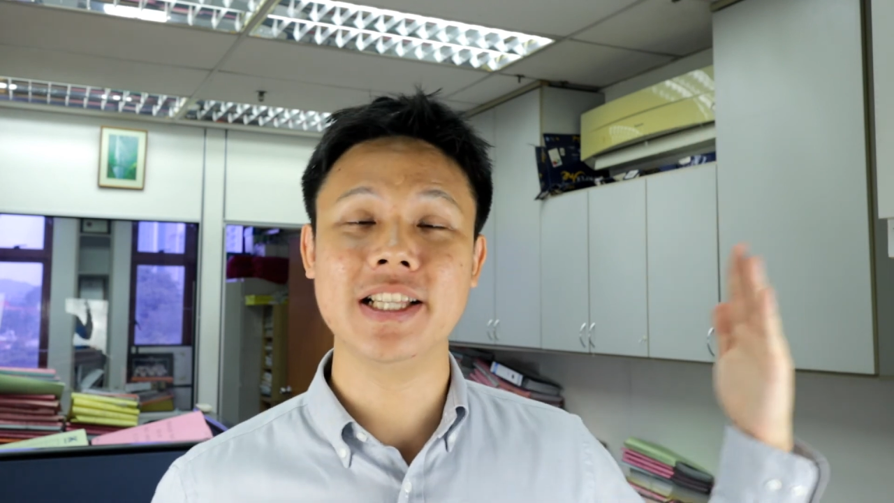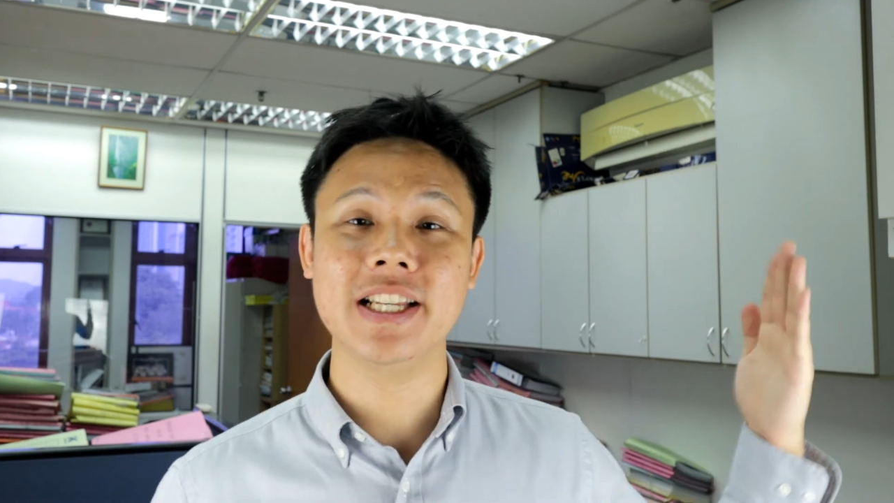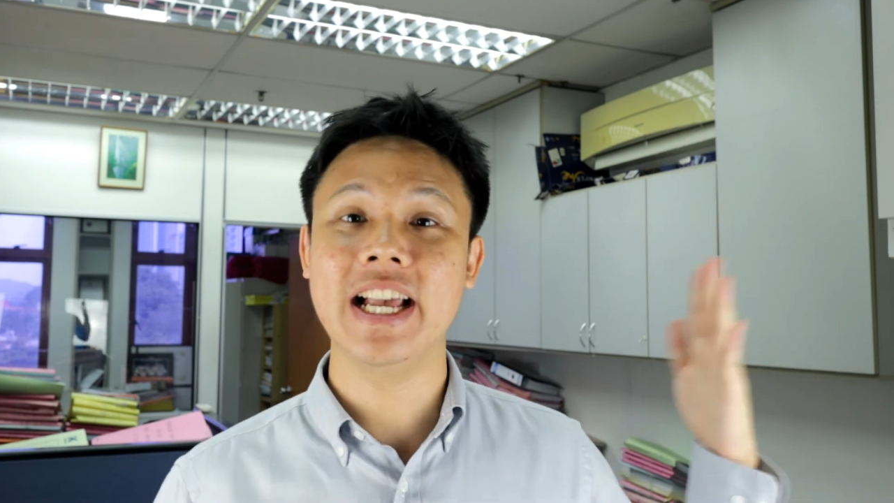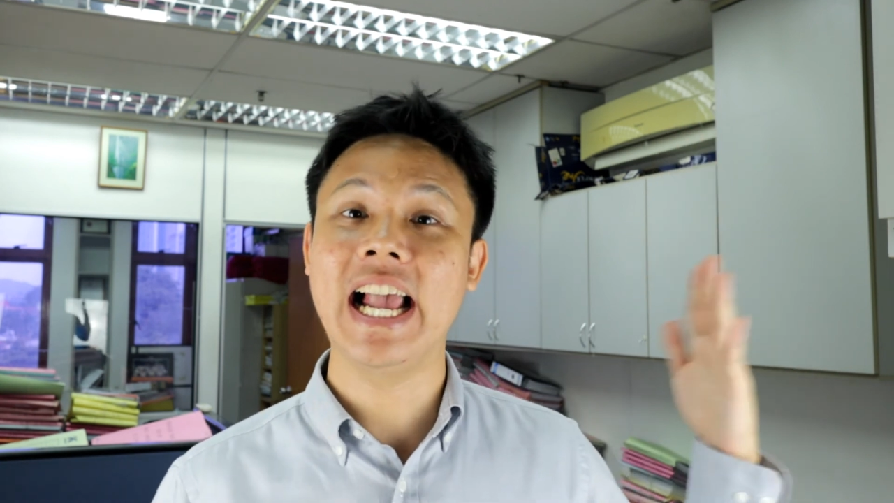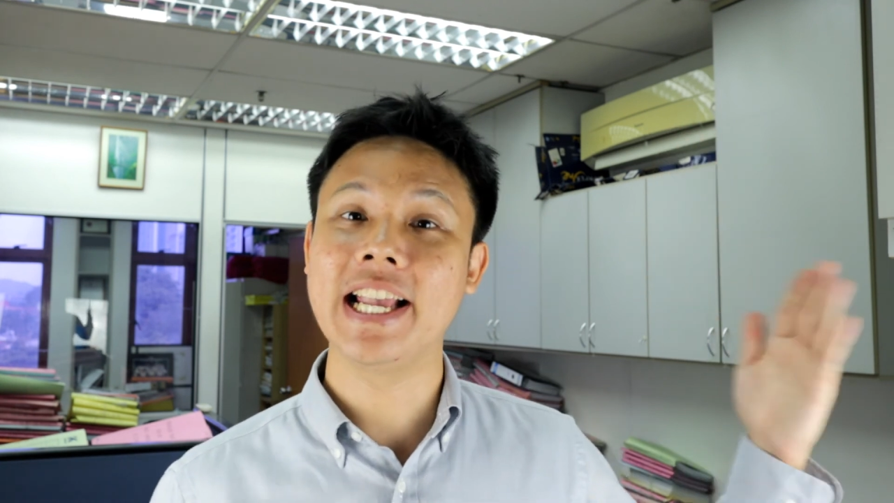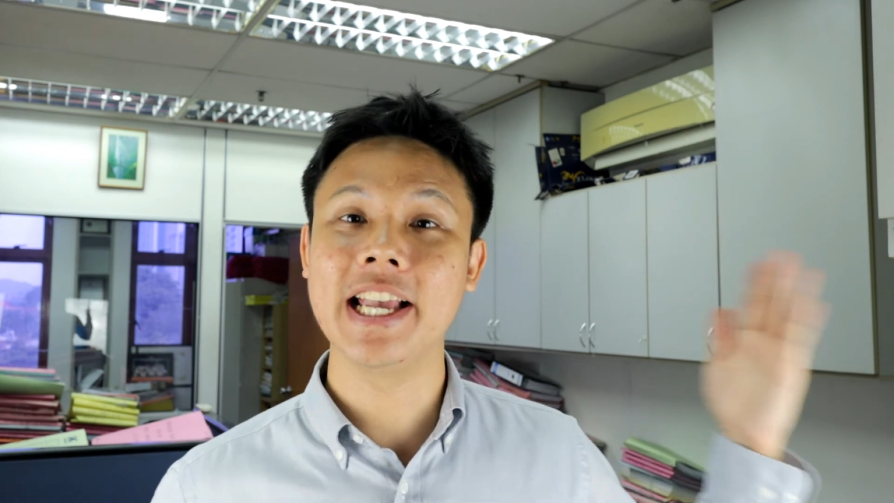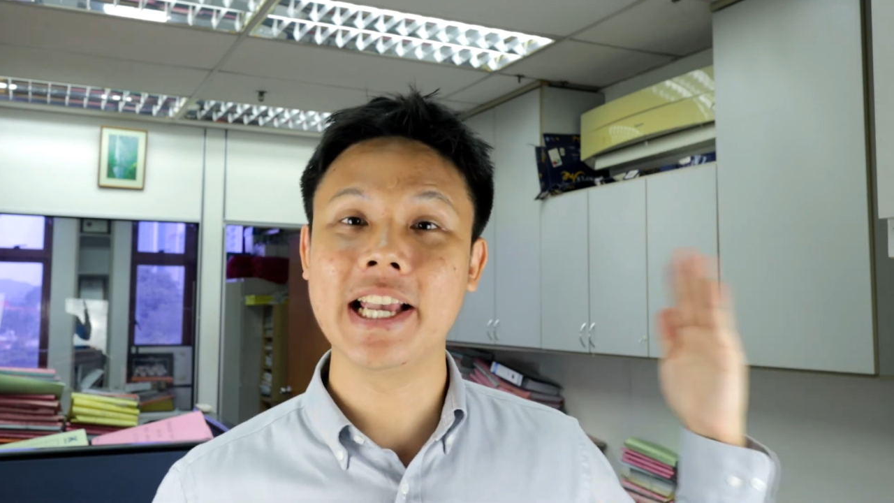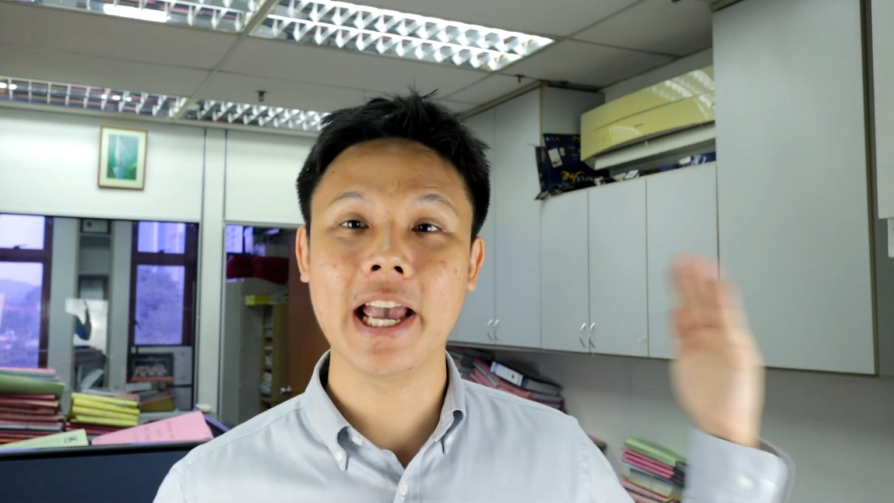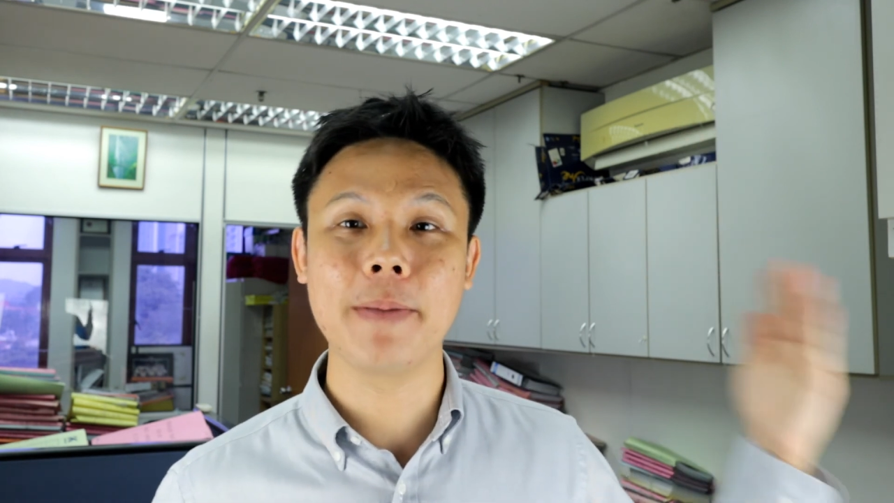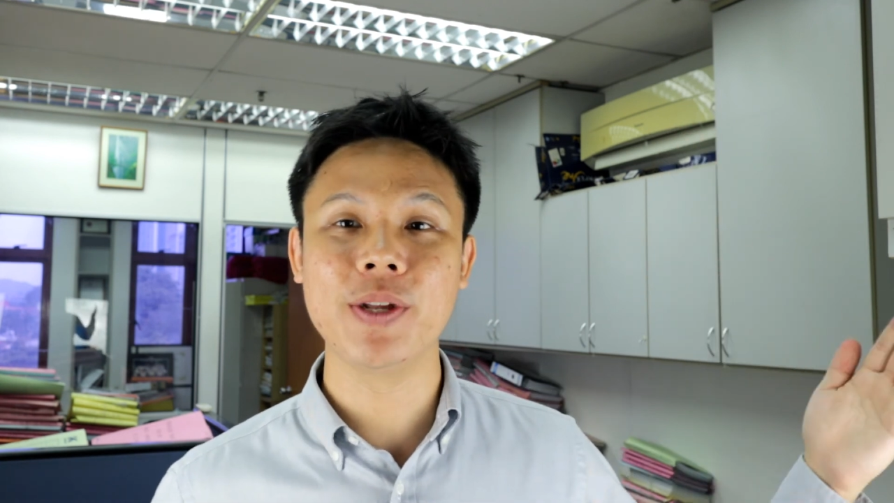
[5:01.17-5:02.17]
the hanging
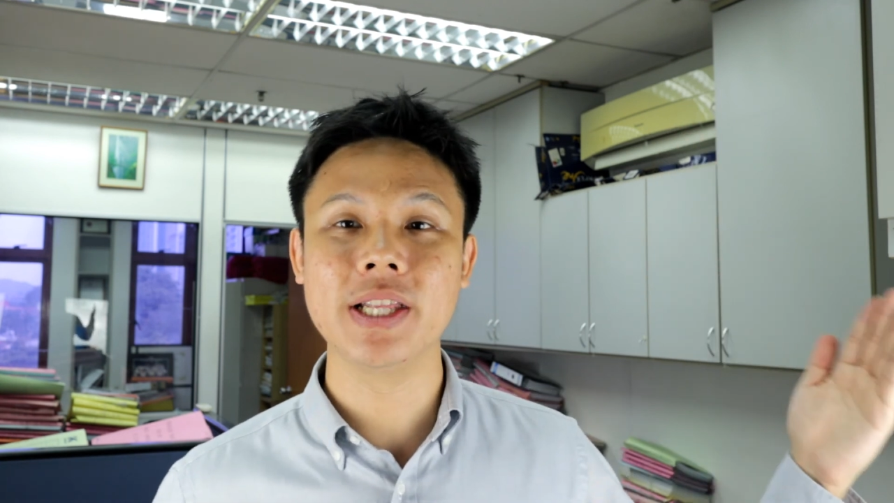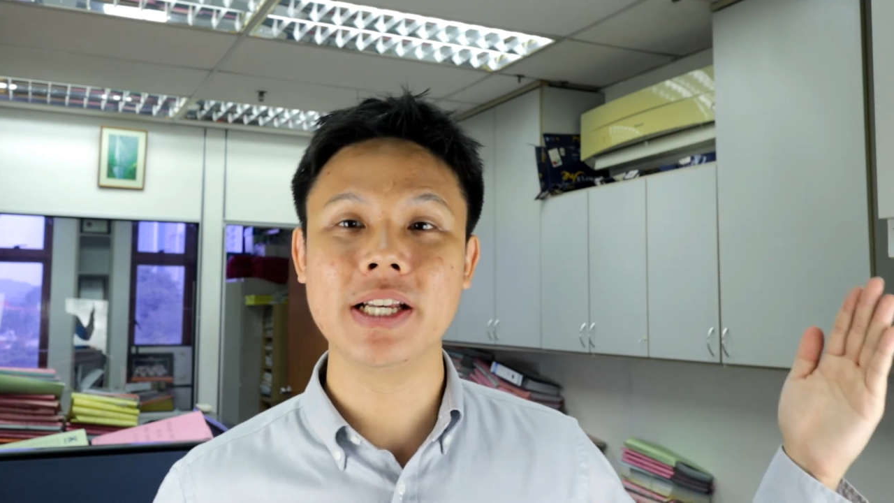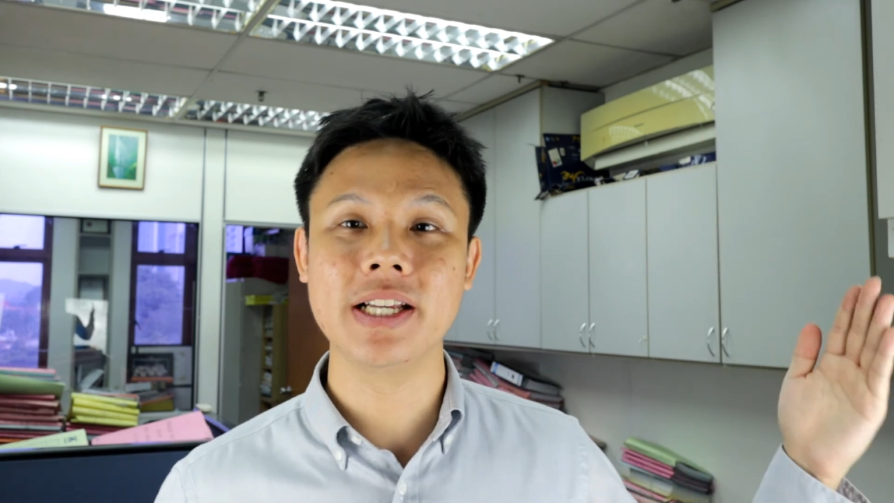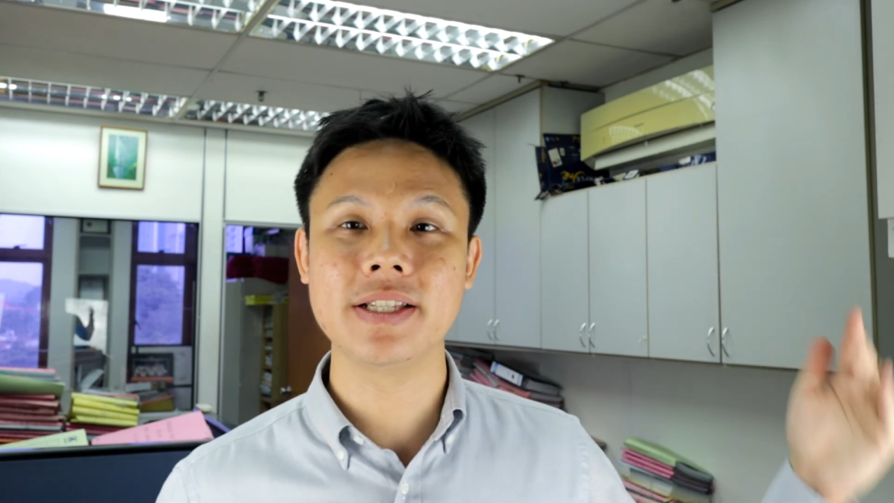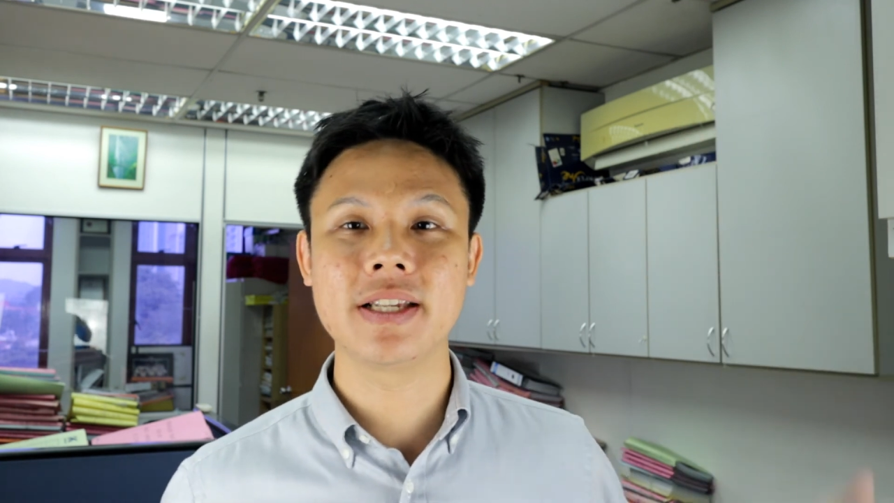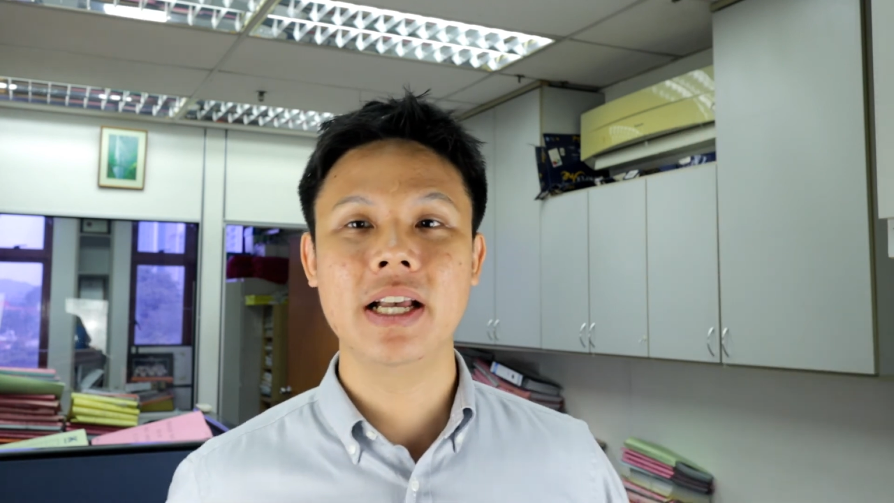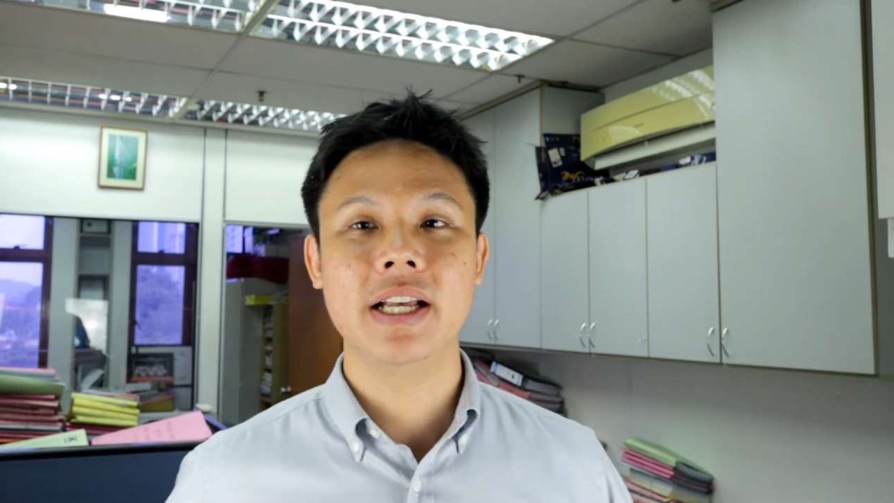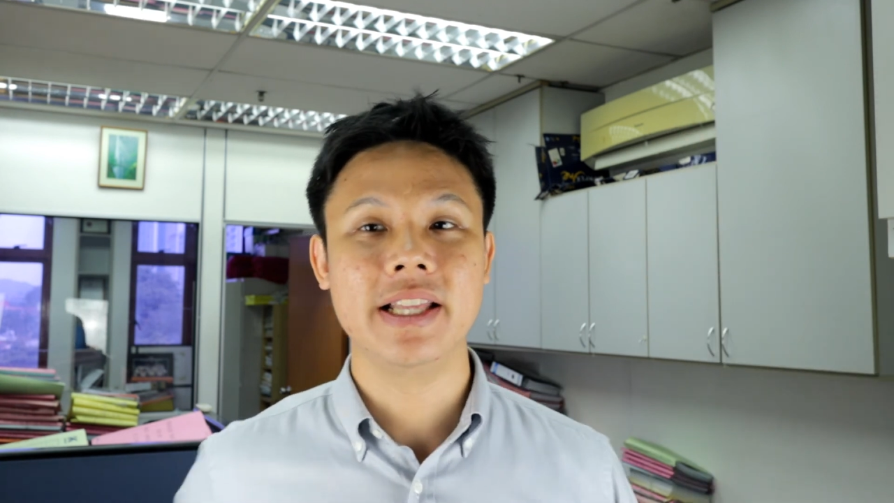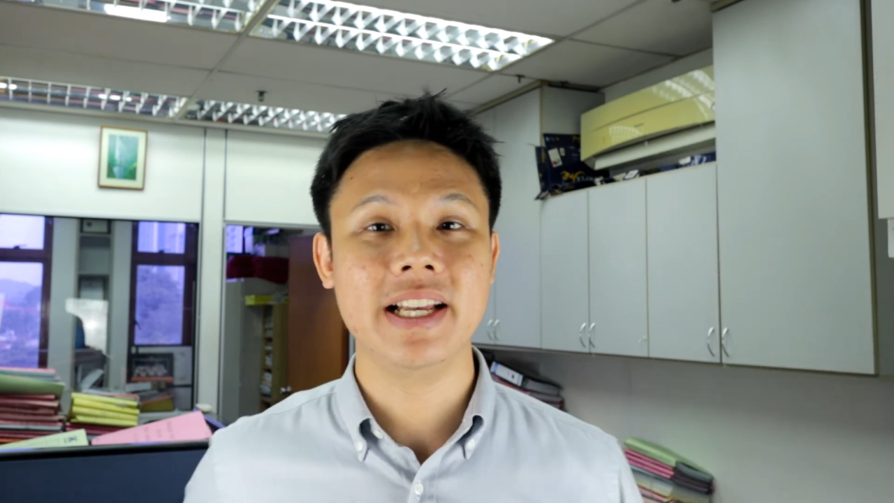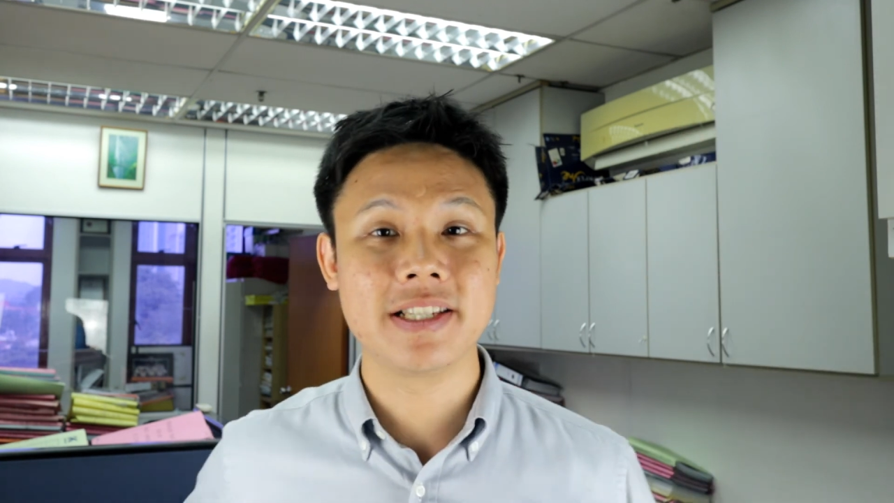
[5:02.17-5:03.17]
cabinets,
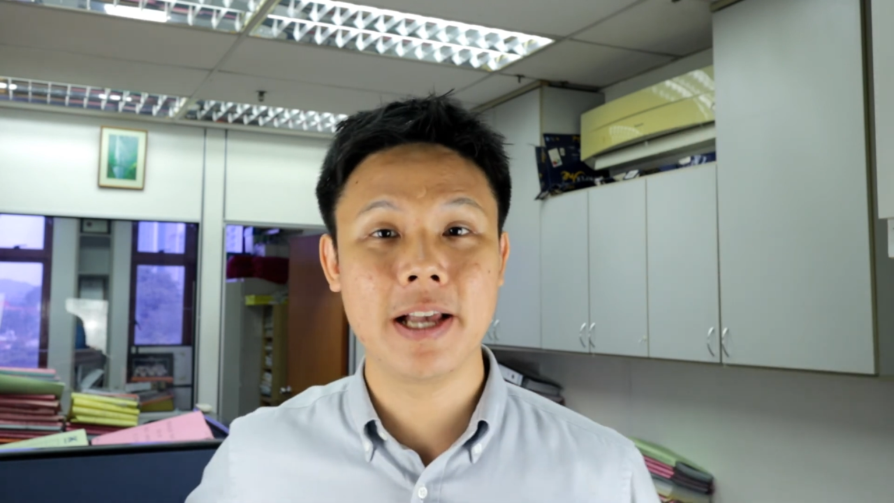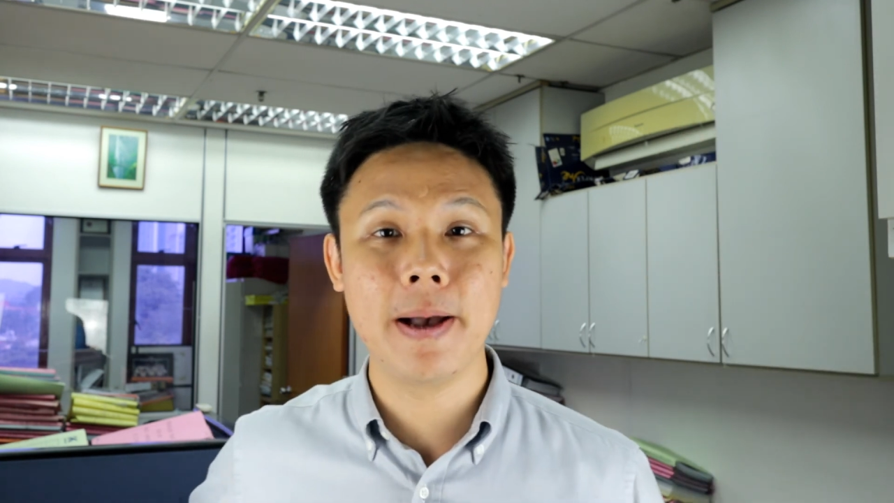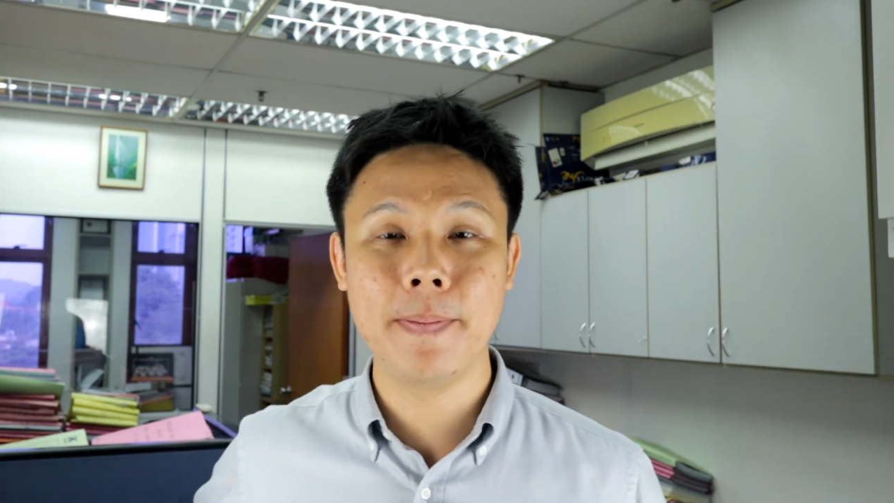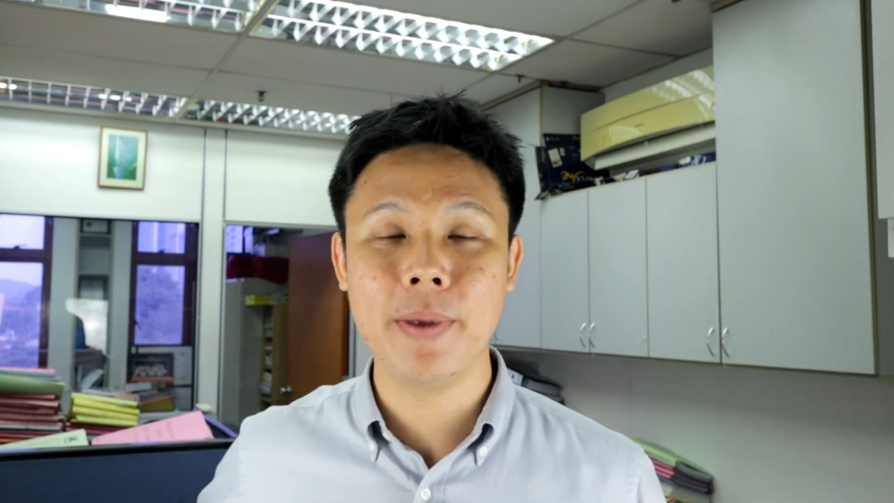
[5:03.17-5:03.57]
there are some